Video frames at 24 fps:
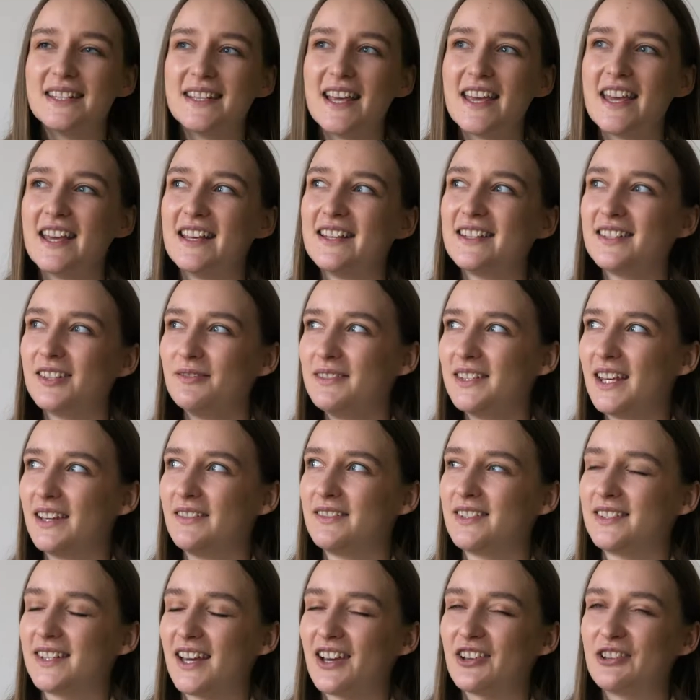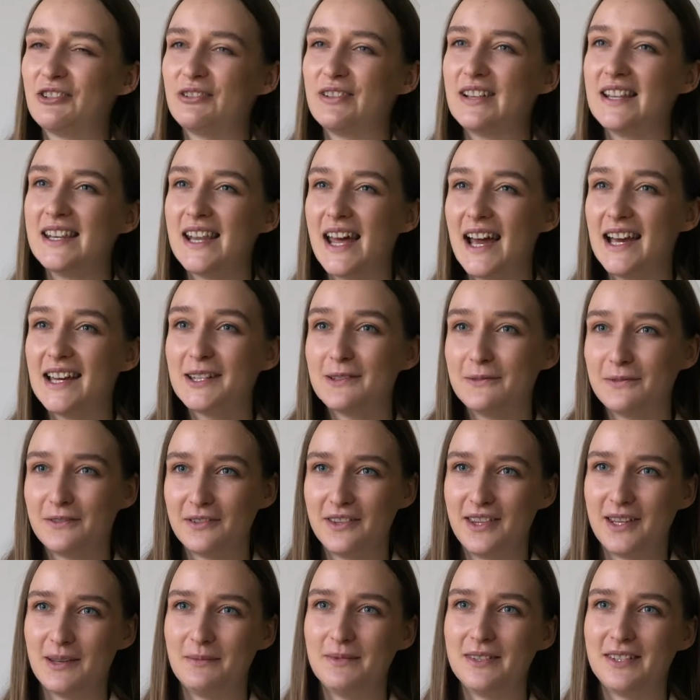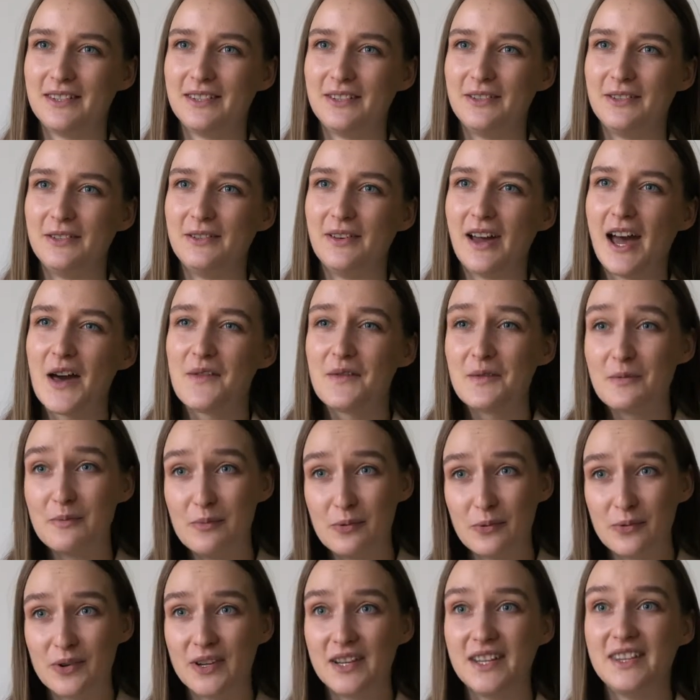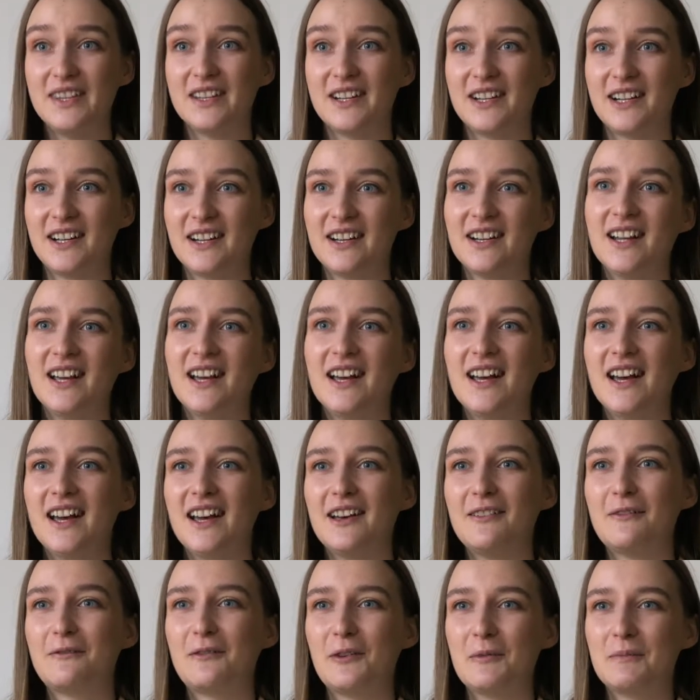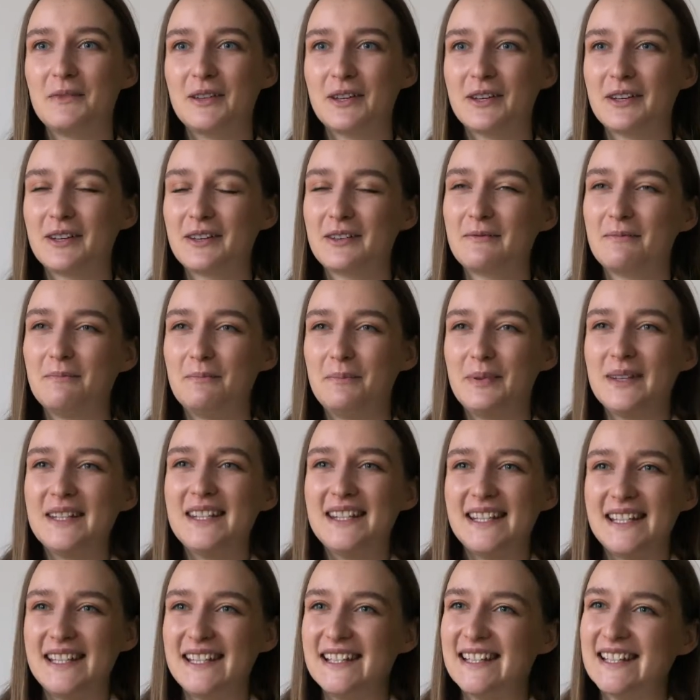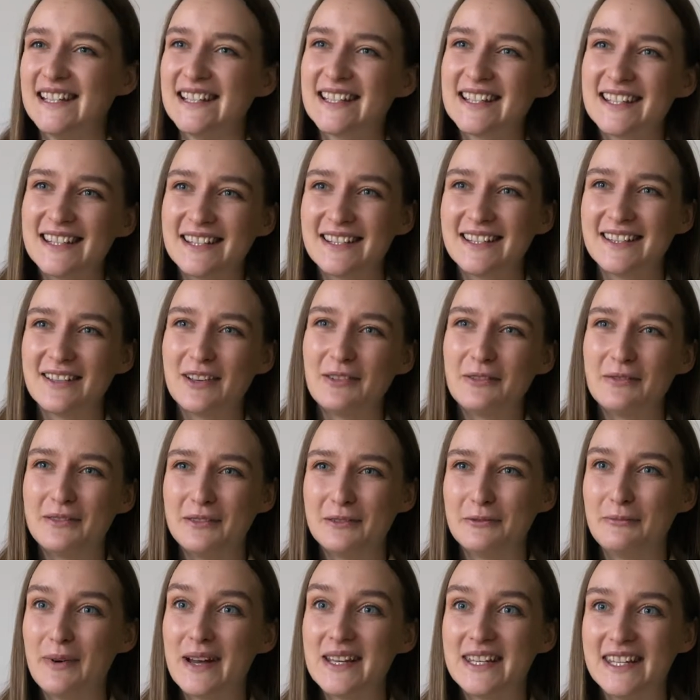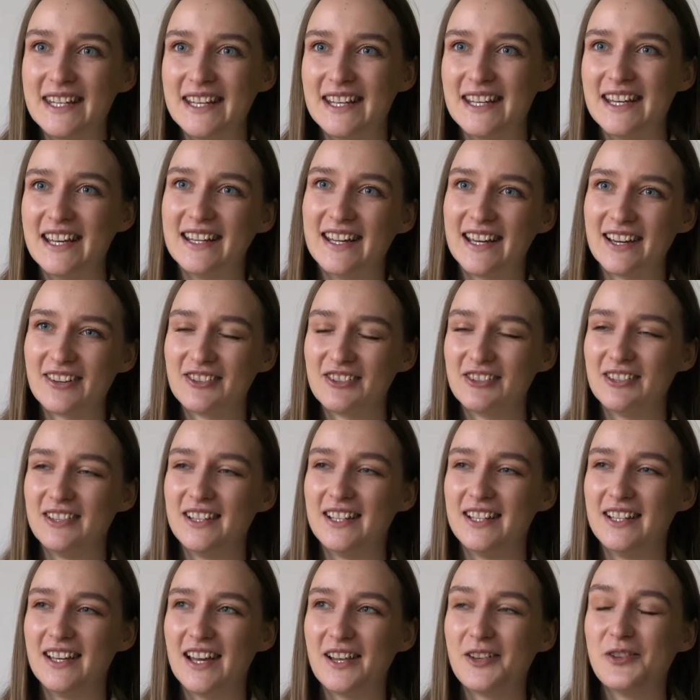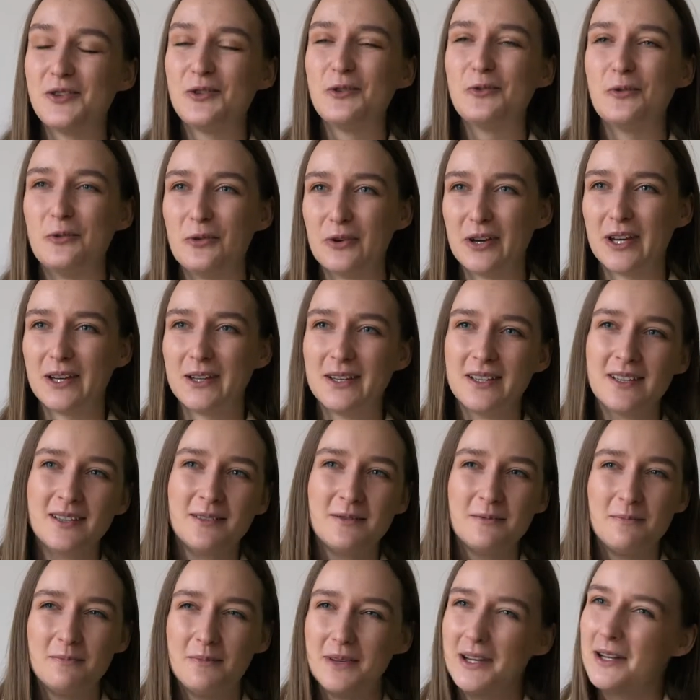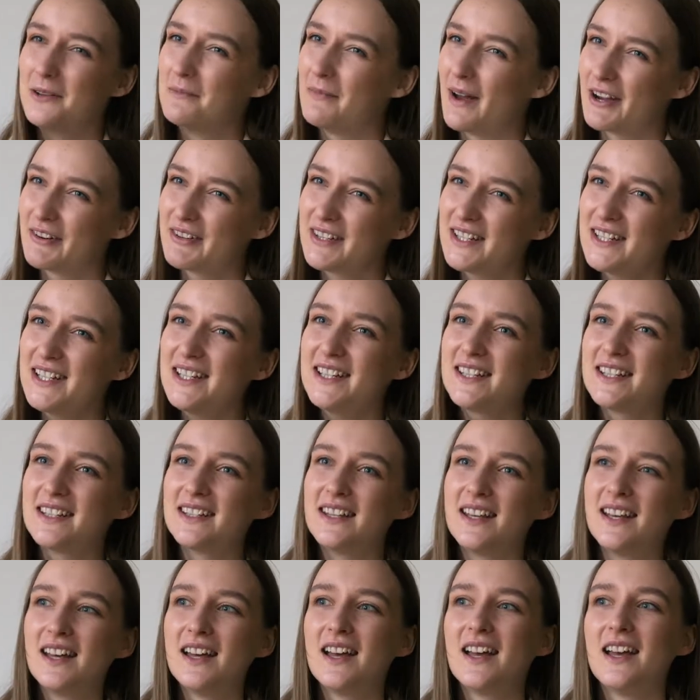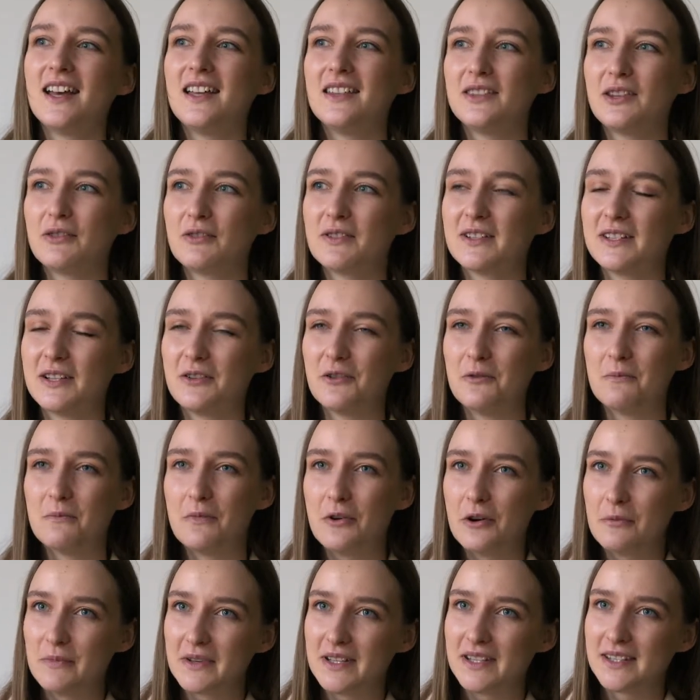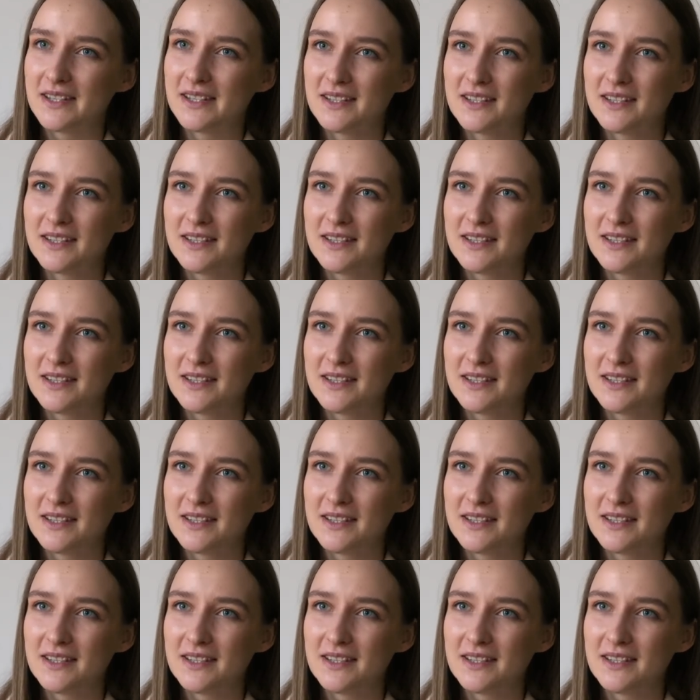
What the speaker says: say sometimes it's actually nice for them to have a breather from the busyness of the wedding and actually enjoy being married. And those little moments